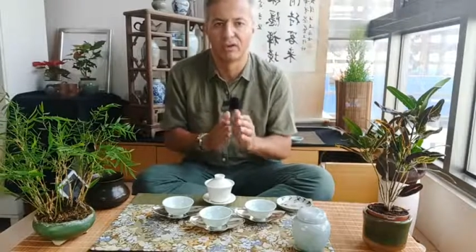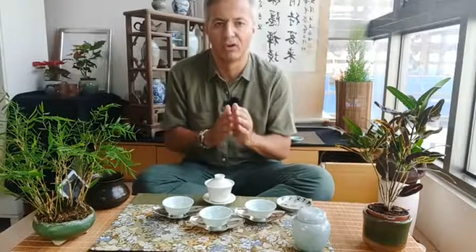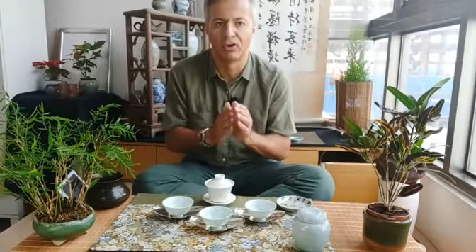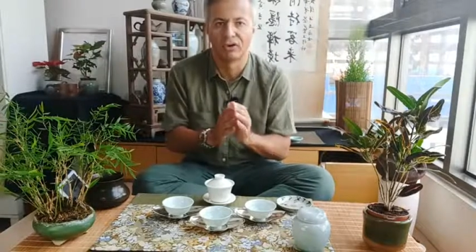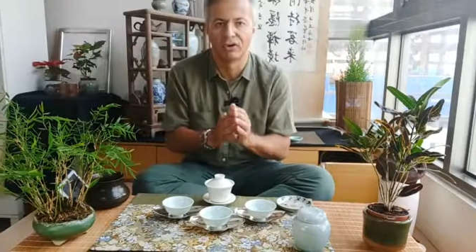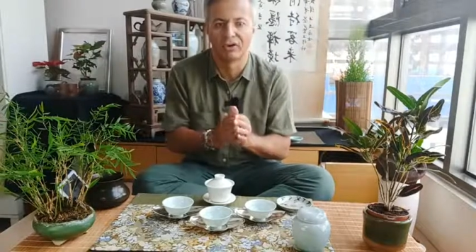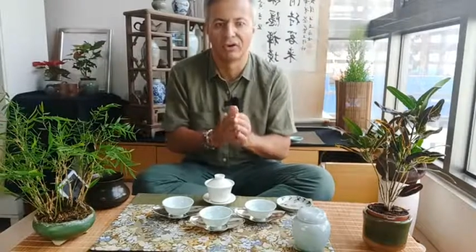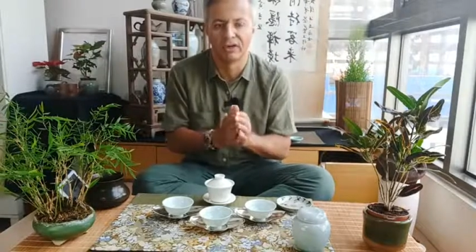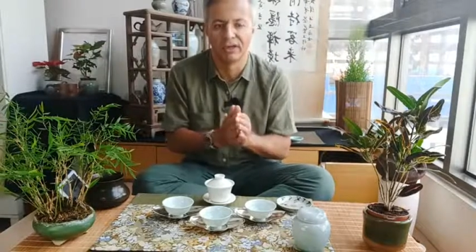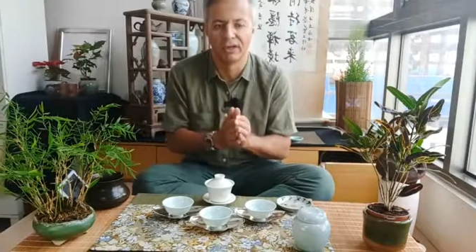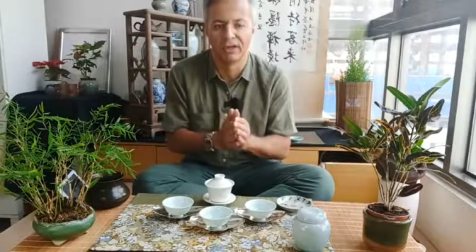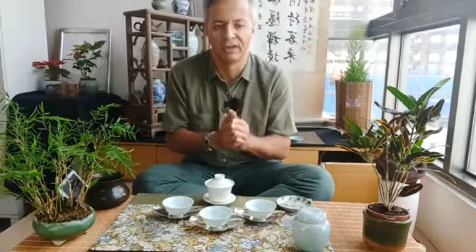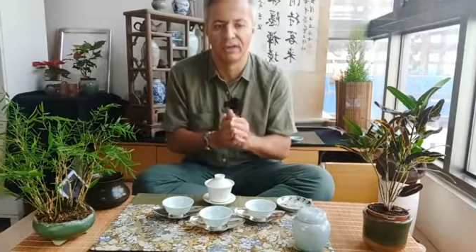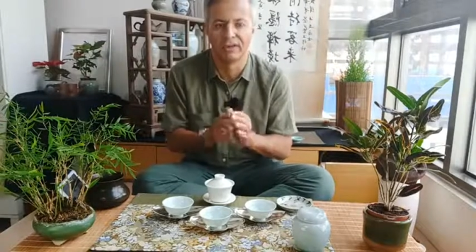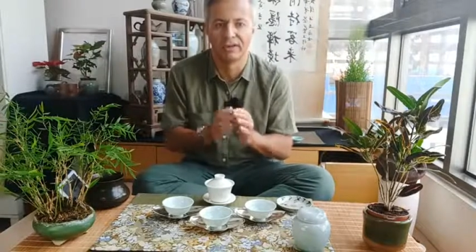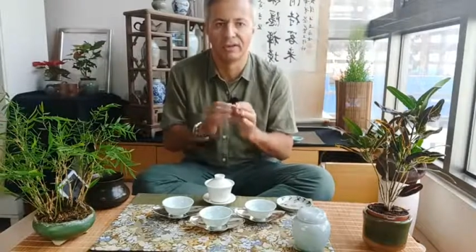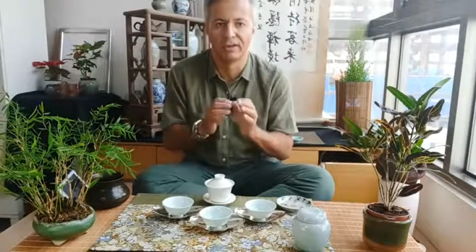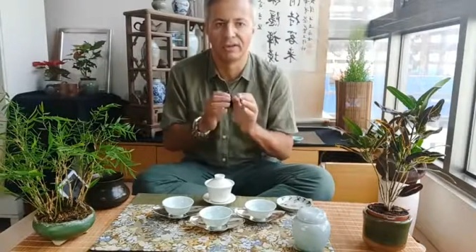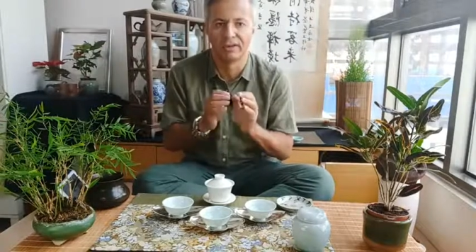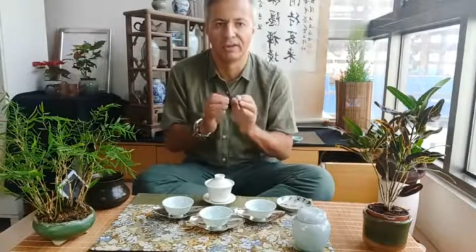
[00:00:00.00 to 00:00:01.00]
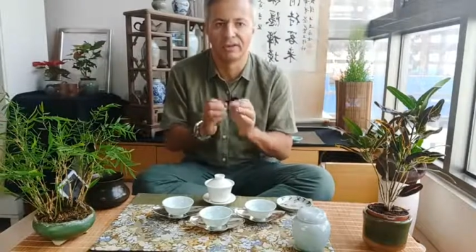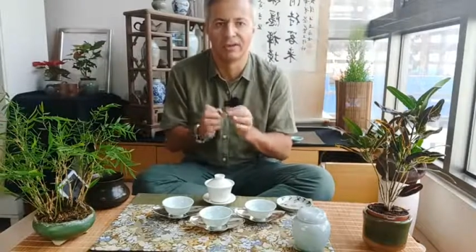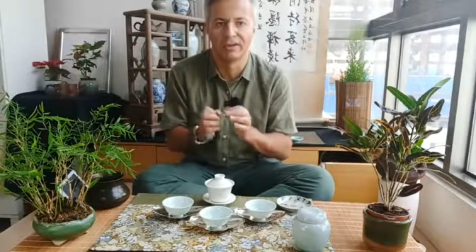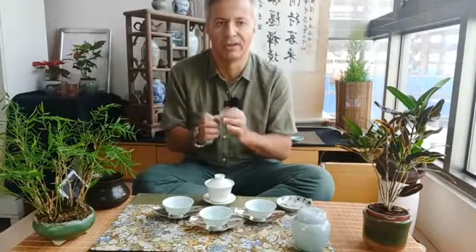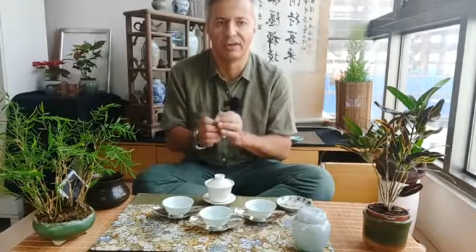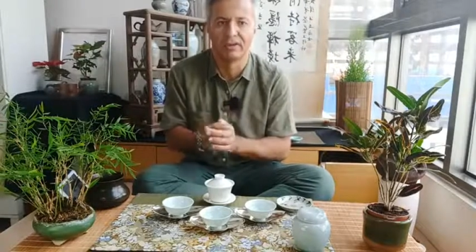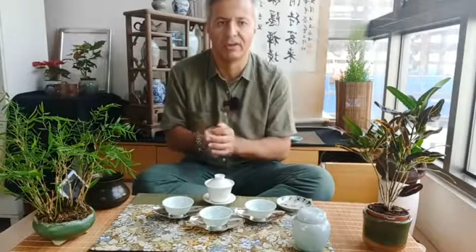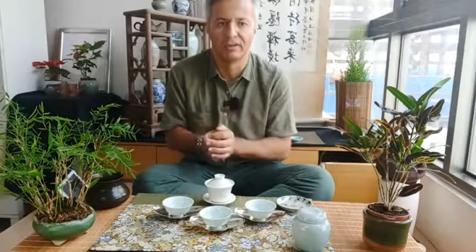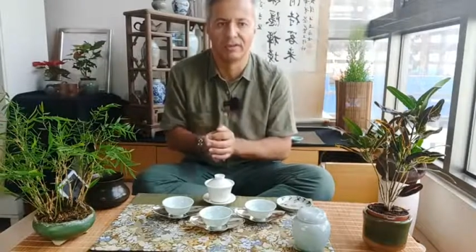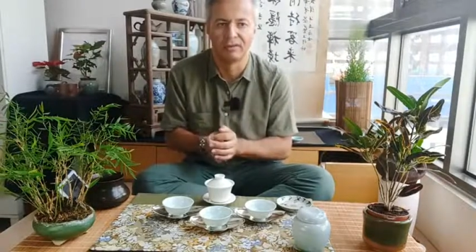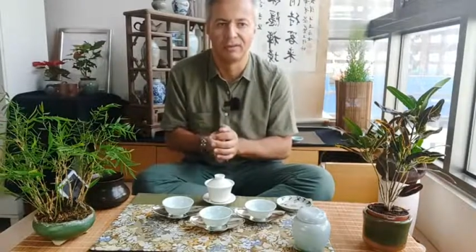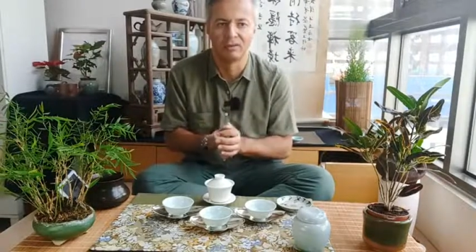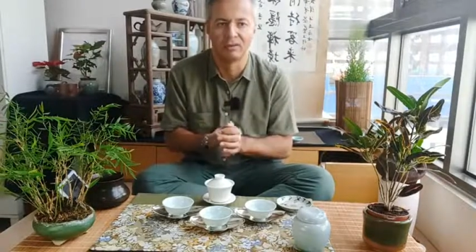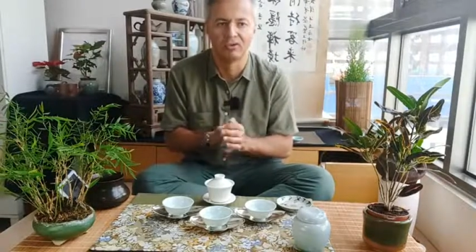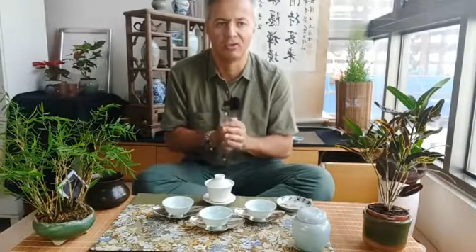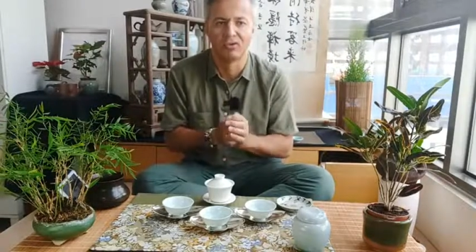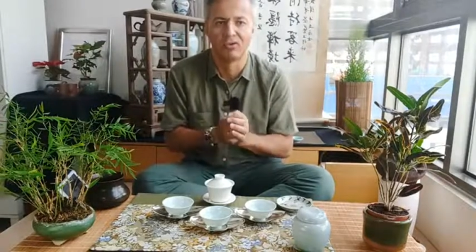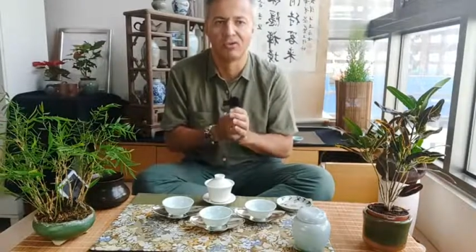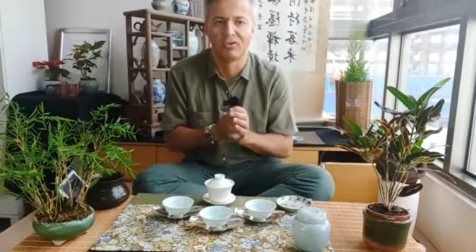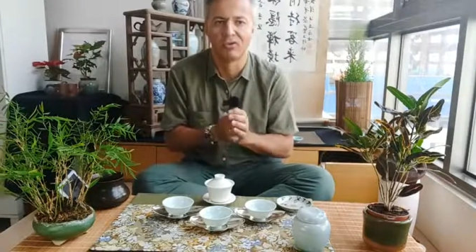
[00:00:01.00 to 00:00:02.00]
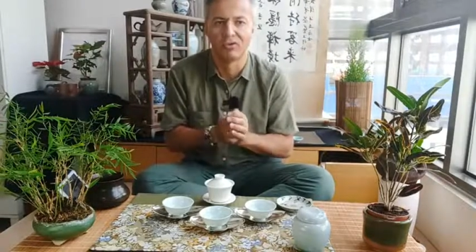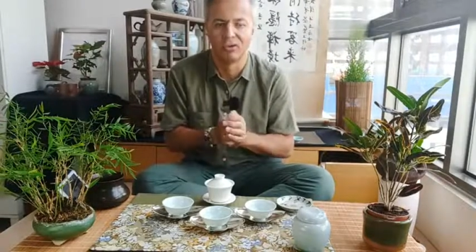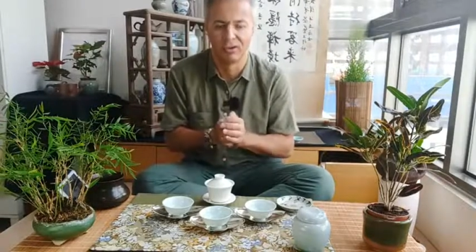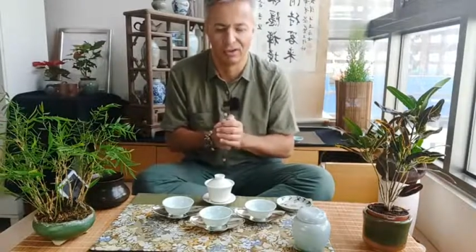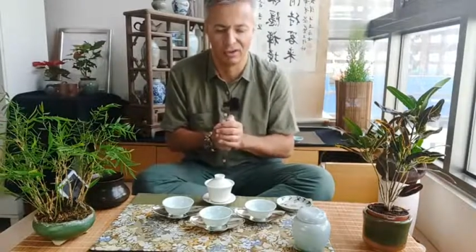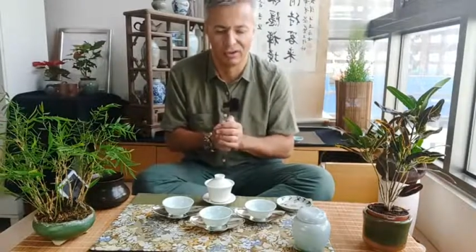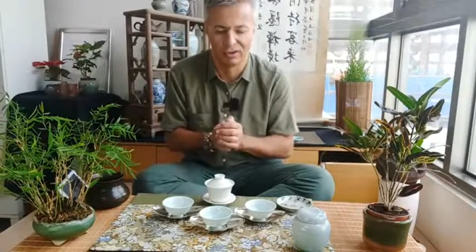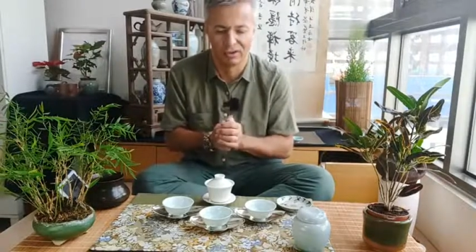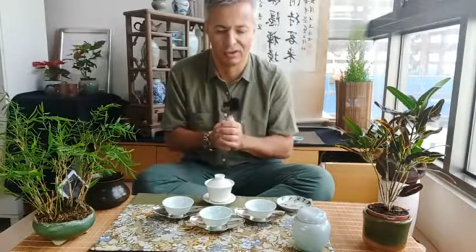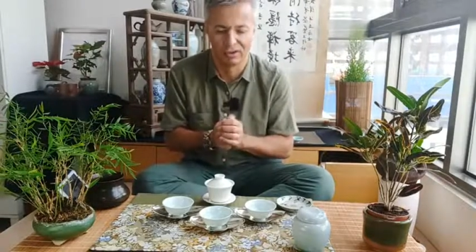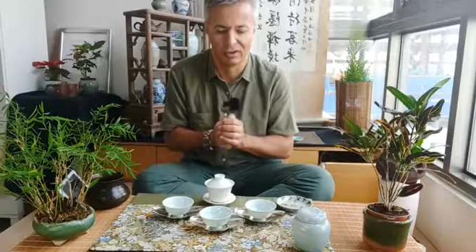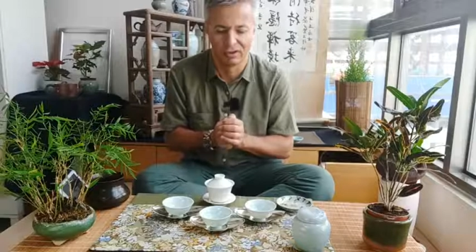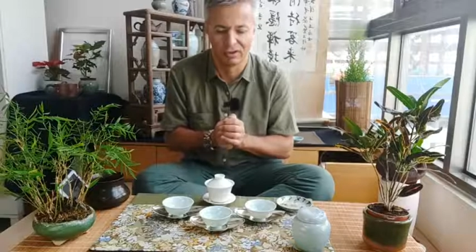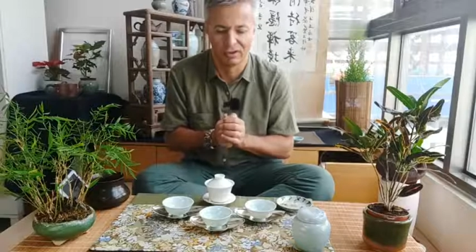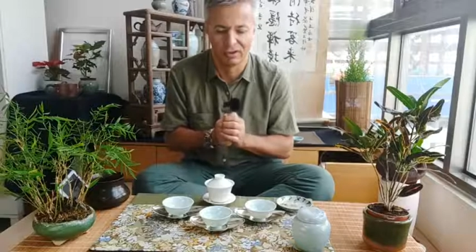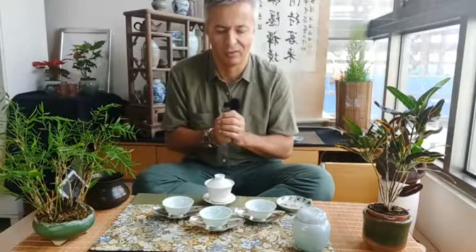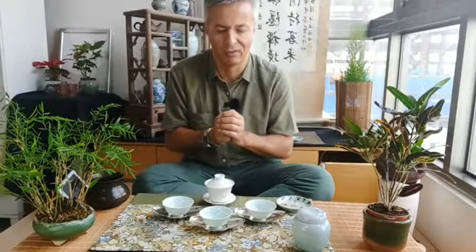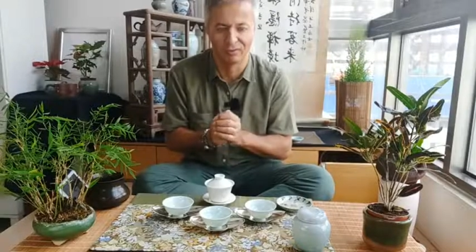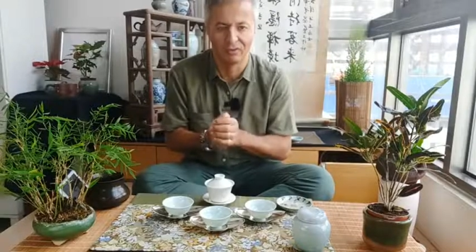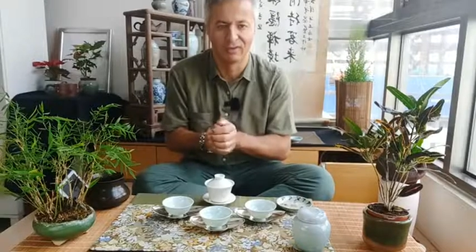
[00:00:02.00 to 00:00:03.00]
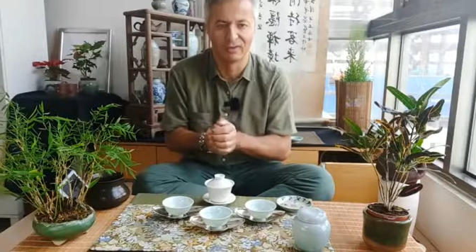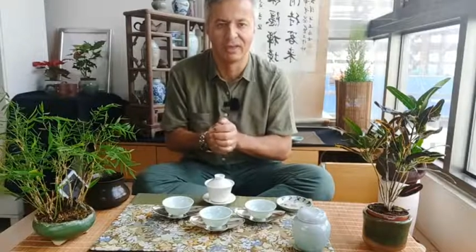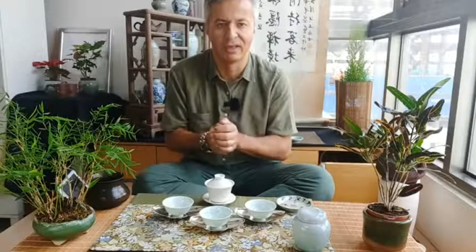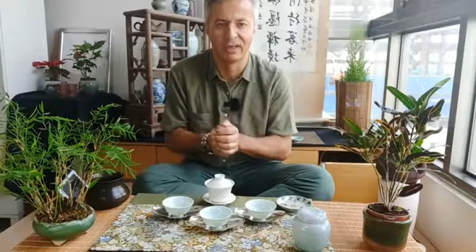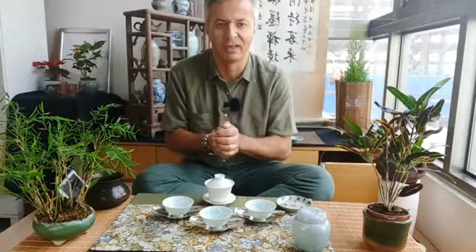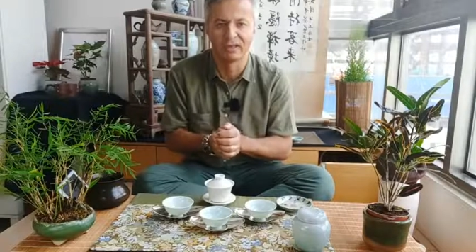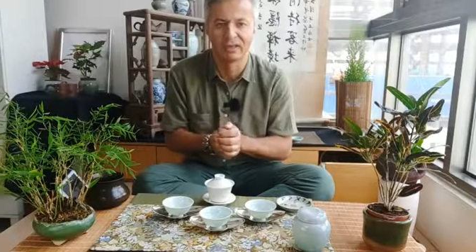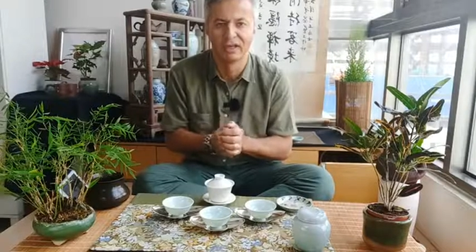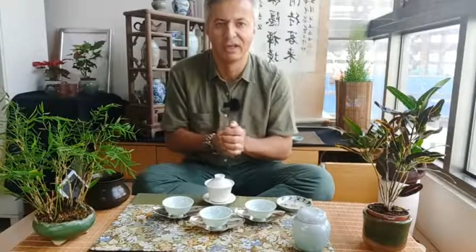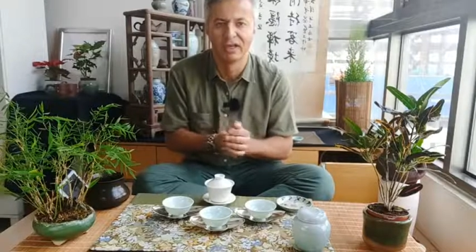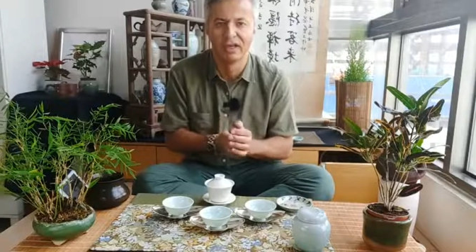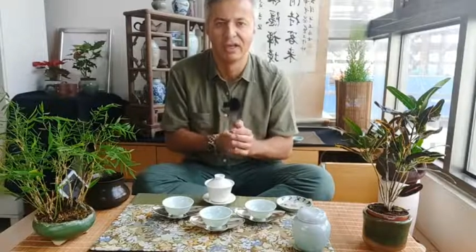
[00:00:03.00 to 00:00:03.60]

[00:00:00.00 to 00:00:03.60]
Oxidized is 0%.